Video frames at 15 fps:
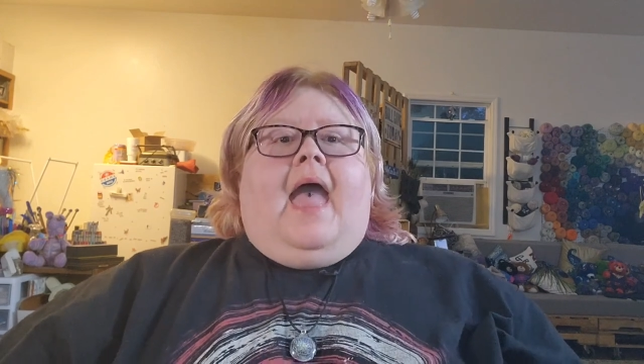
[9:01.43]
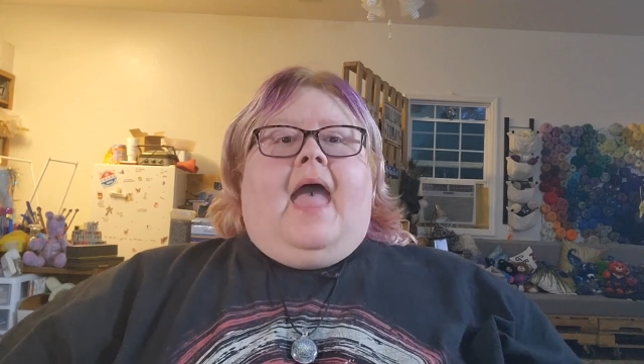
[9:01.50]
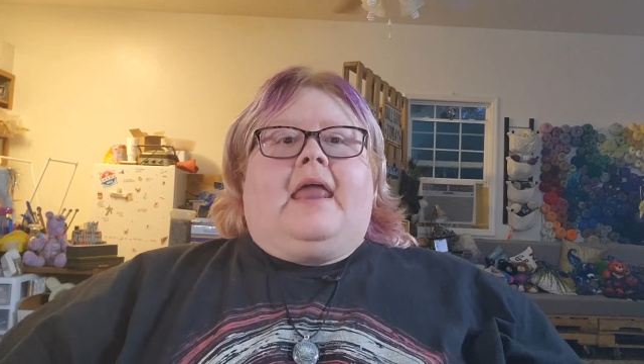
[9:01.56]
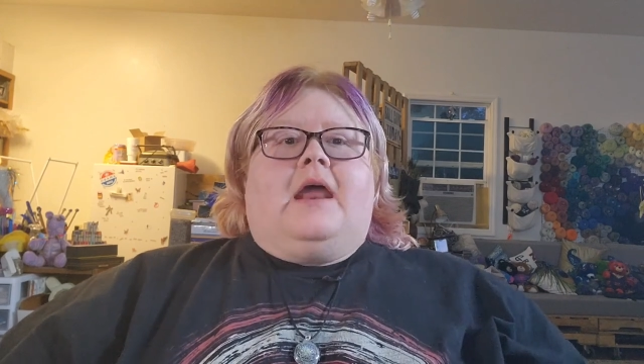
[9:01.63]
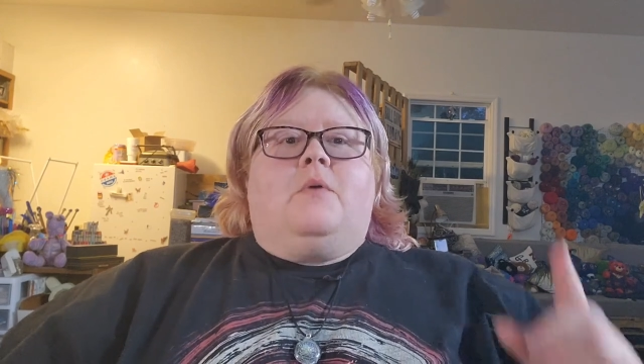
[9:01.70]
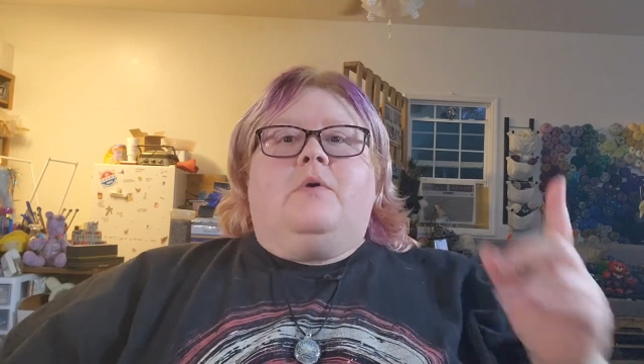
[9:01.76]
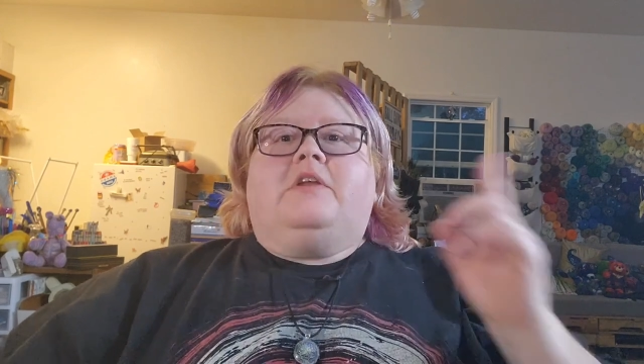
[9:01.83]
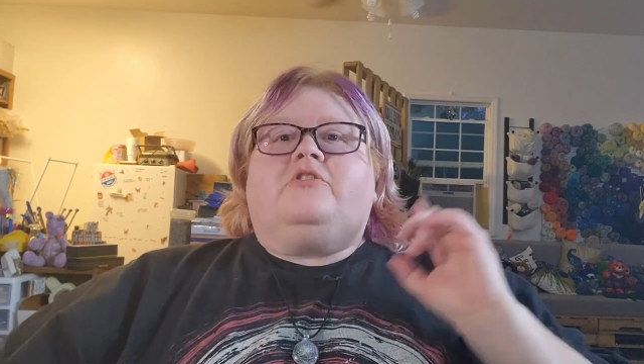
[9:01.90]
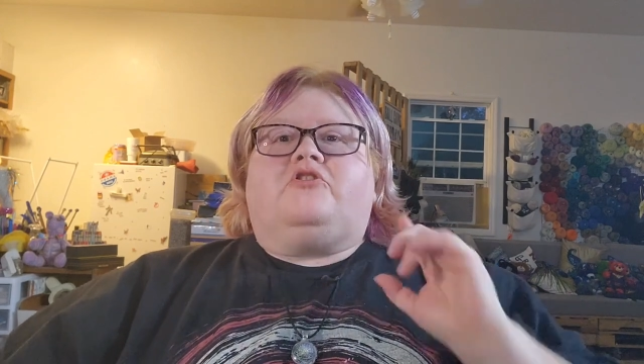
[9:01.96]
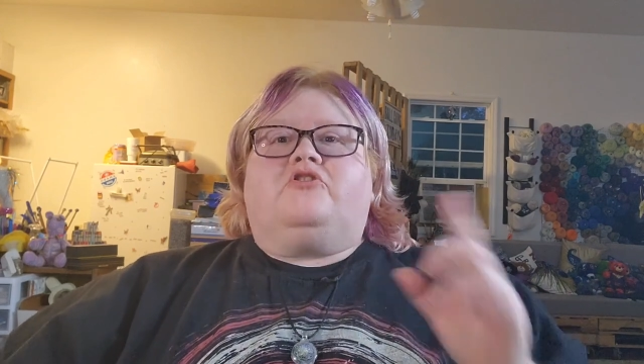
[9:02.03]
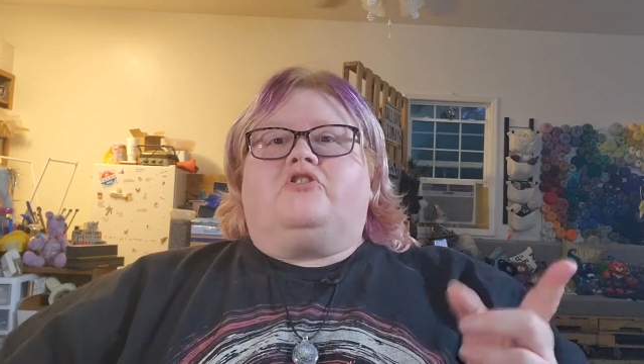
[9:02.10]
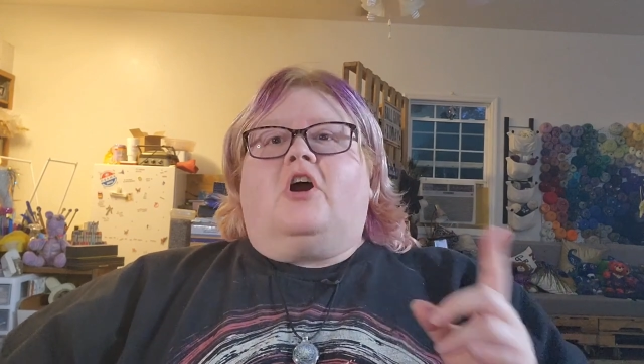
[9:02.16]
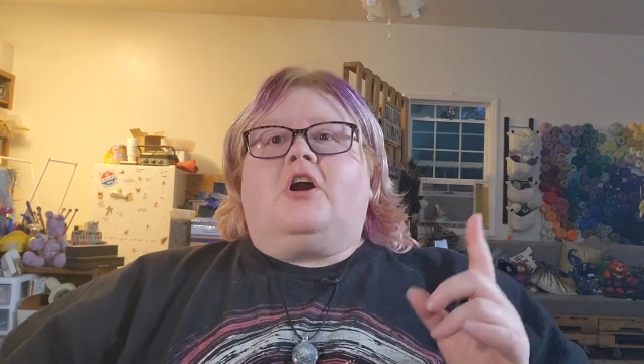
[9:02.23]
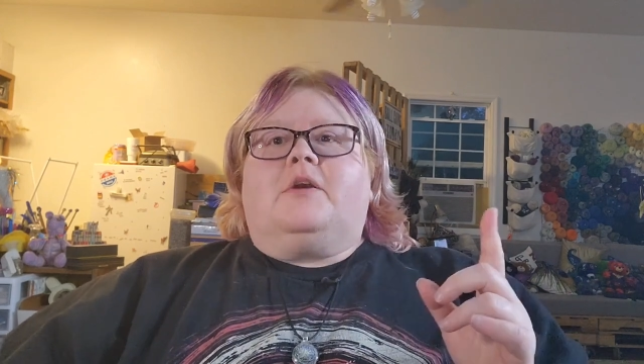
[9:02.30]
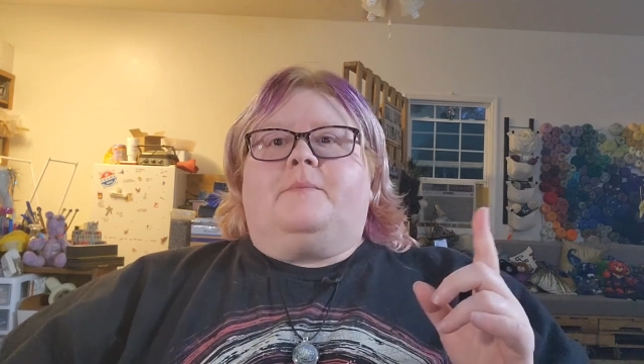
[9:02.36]
And I want to
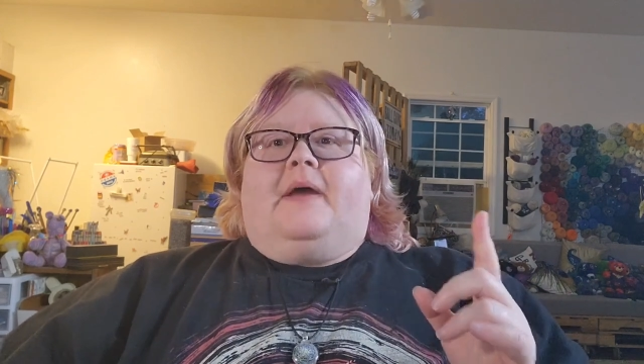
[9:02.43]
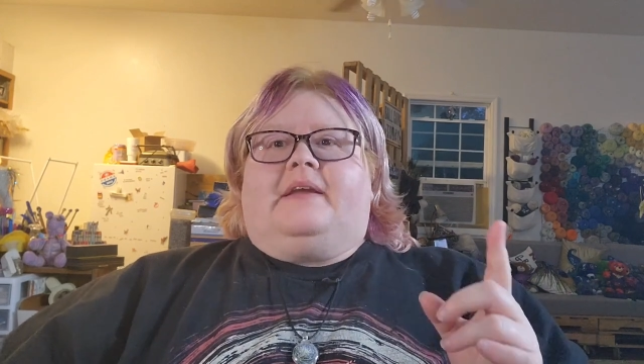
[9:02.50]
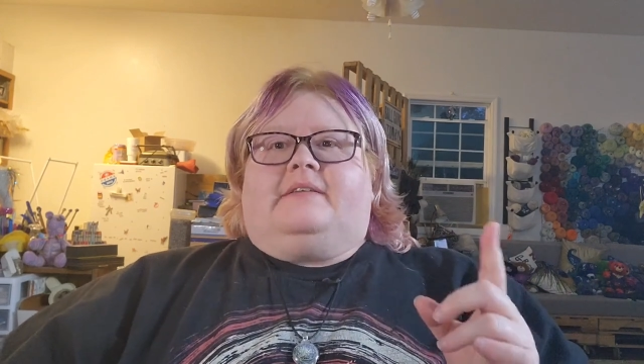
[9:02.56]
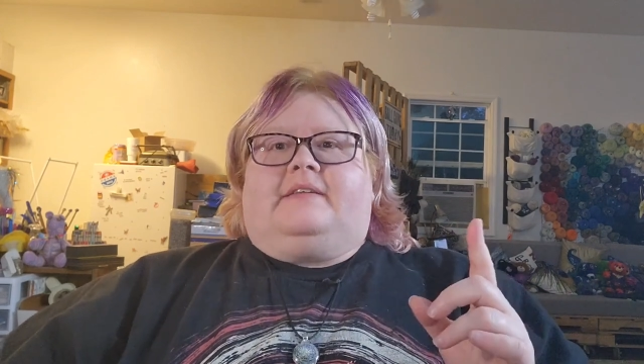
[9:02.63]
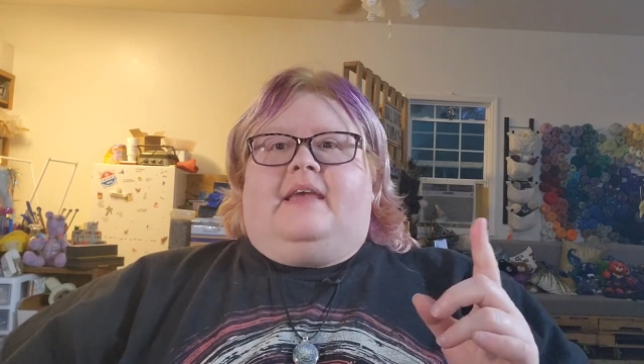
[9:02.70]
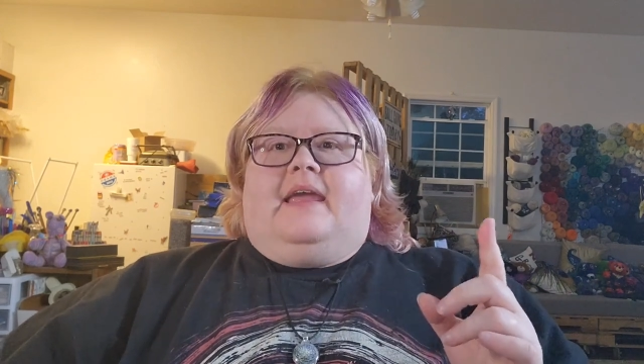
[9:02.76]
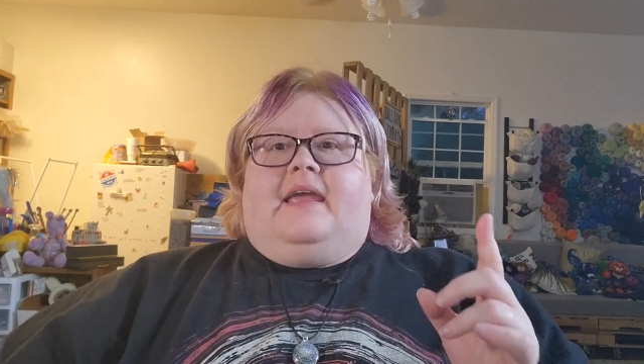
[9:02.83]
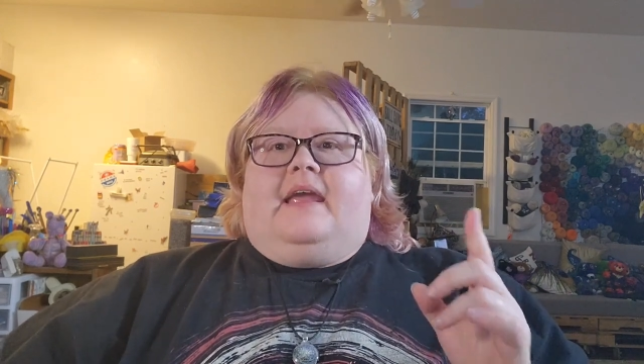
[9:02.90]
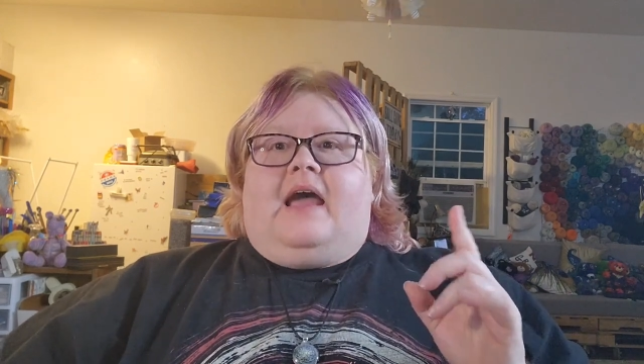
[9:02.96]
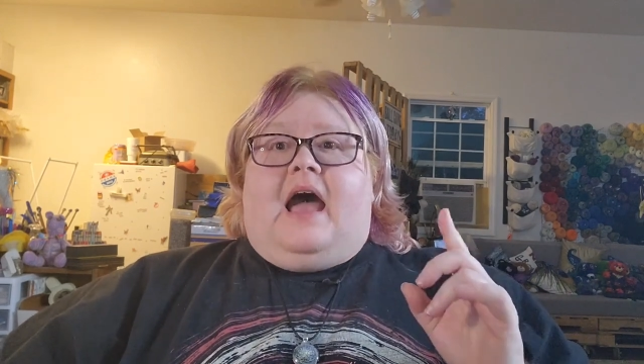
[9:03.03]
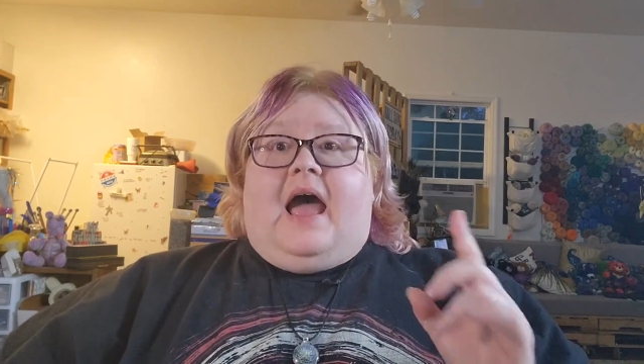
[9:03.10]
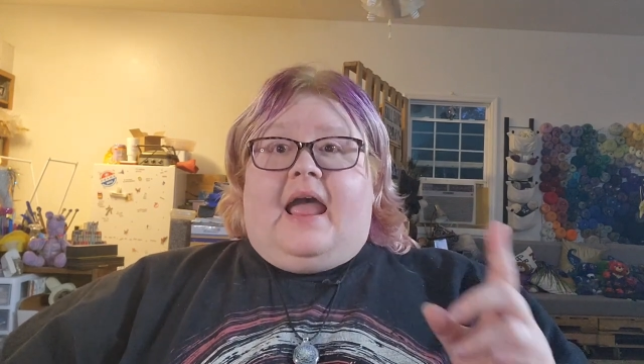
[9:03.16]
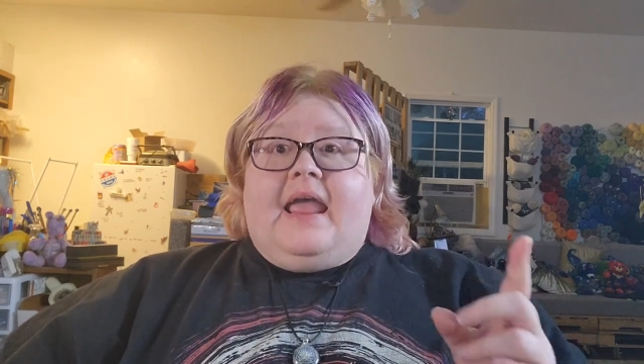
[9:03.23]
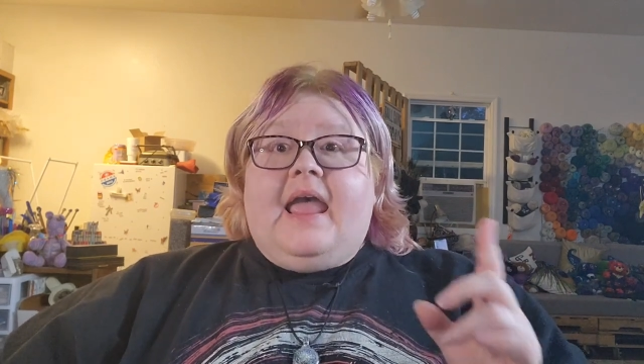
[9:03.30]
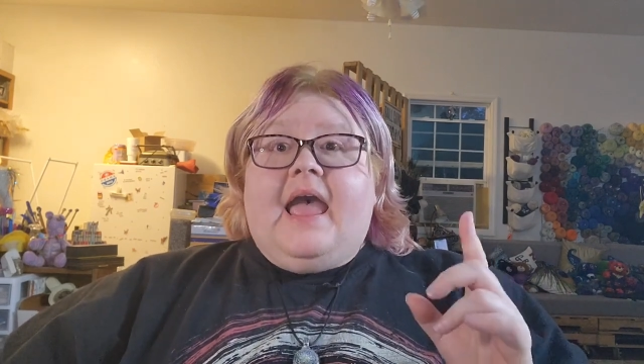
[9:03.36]
start by saying
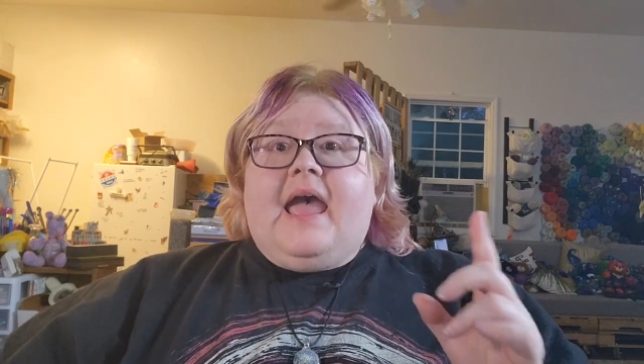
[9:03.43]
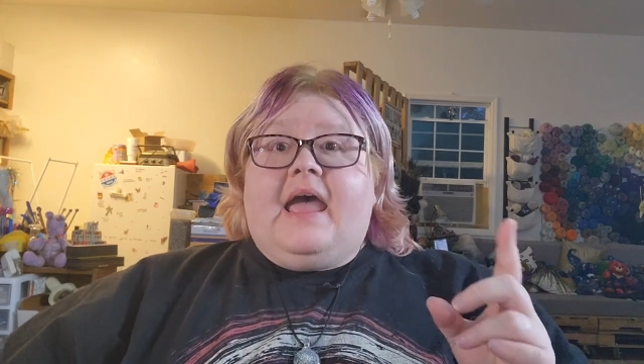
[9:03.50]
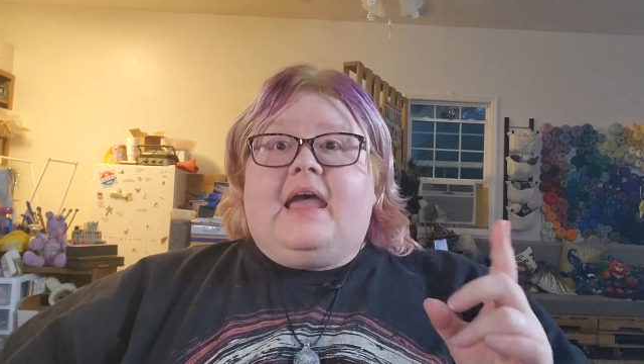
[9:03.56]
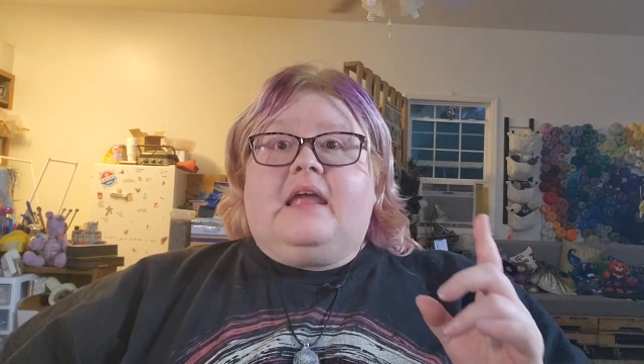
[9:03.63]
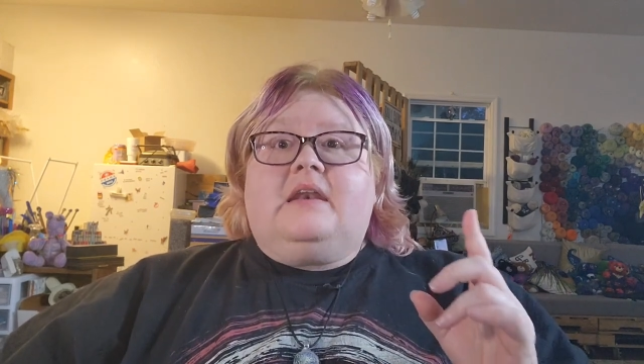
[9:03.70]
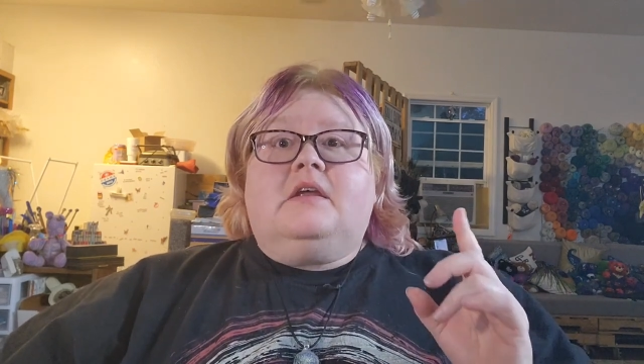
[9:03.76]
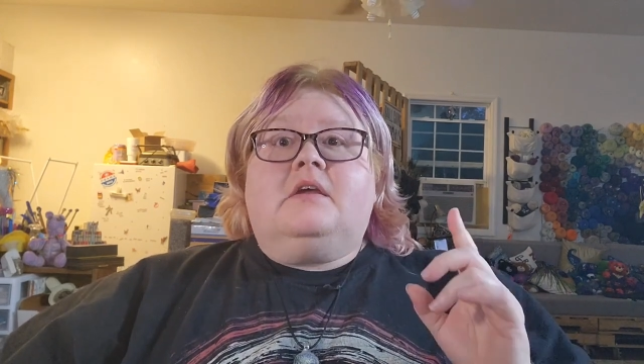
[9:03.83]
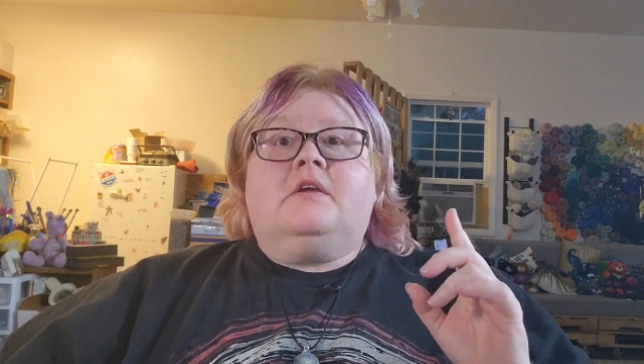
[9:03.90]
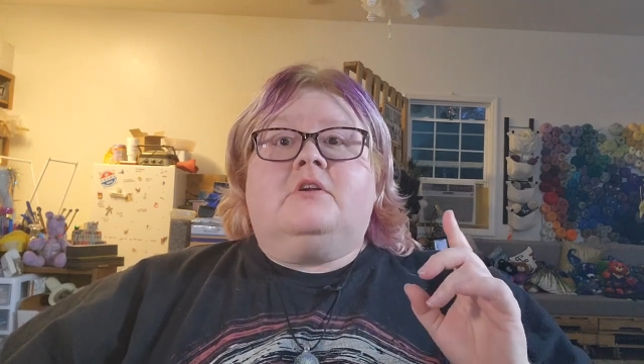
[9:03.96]
I had